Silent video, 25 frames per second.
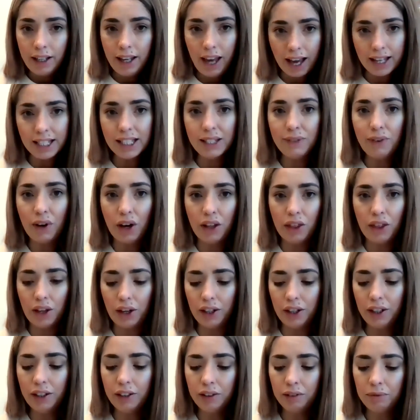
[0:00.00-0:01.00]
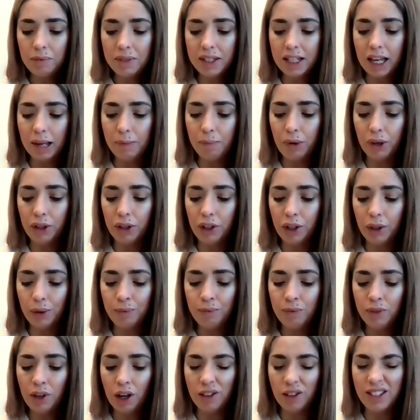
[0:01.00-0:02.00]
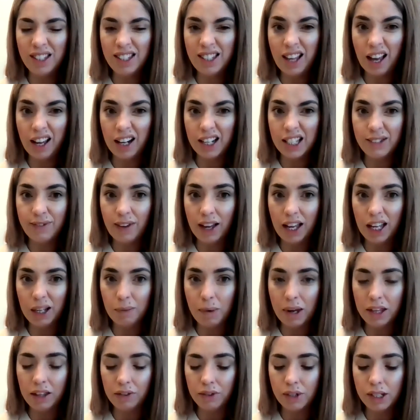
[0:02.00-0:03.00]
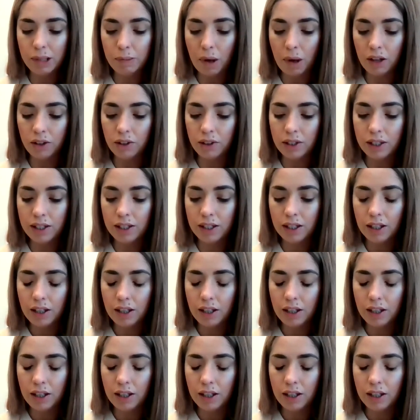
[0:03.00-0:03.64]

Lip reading: "Yes, Father," said Bruno, unsatisfied by the response.